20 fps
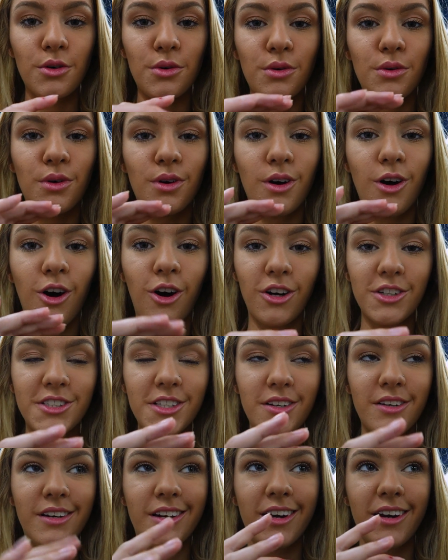so
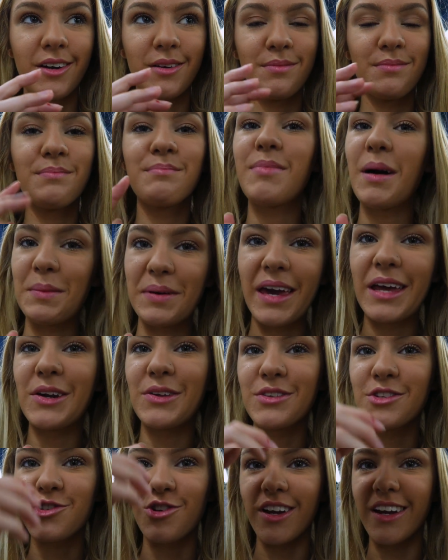hot in here. I'm
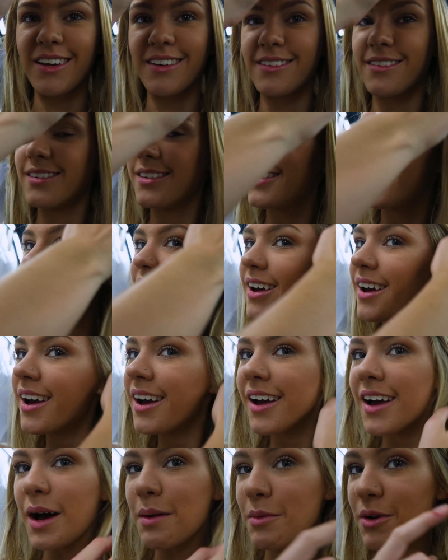getting on the train.
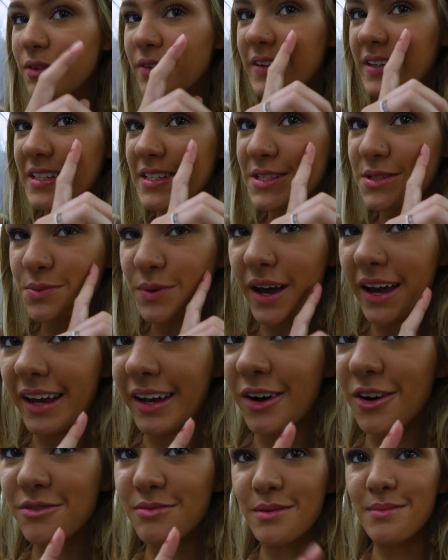I'm already
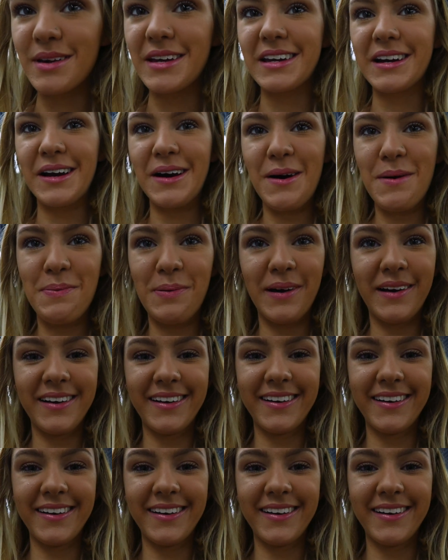sweating off my makeup.